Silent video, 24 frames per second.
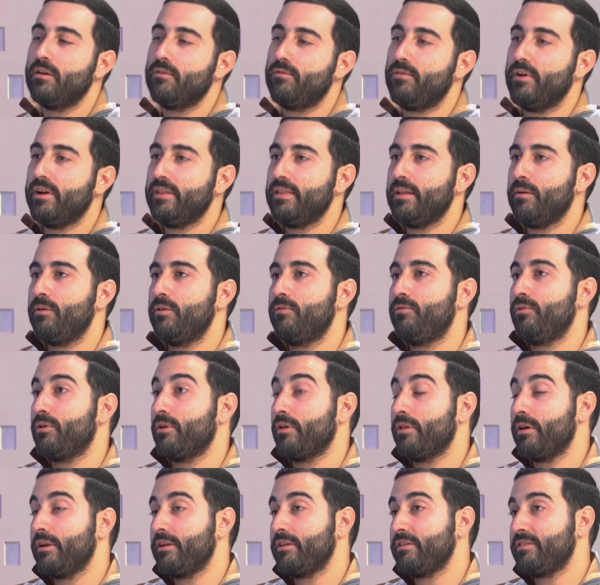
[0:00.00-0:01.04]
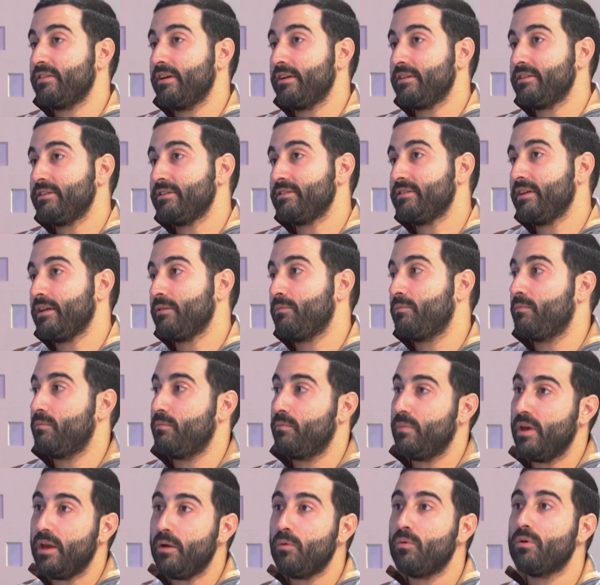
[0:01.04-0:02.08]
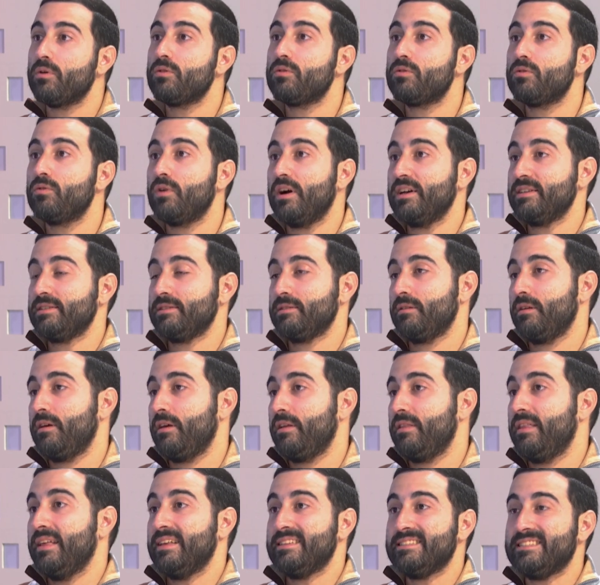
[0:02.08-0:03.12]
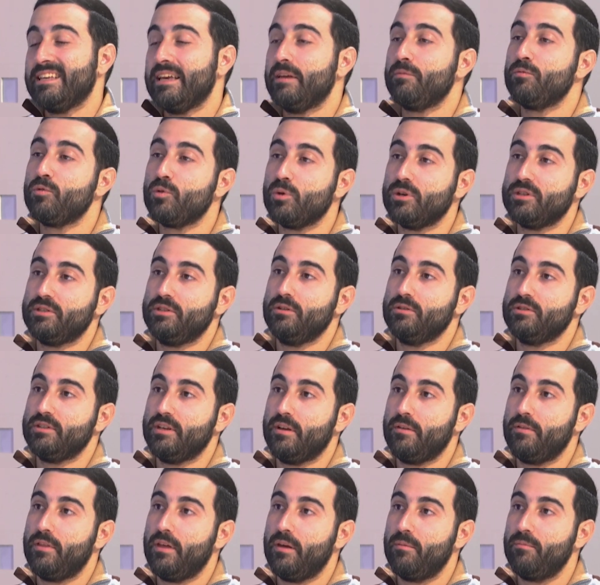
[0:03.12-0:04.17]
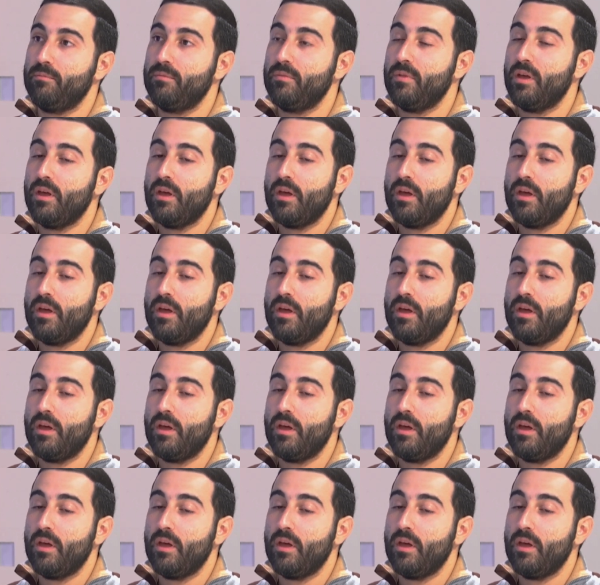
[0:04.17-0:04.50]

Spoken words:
findable for other researchers that may want to ask the same questions as them.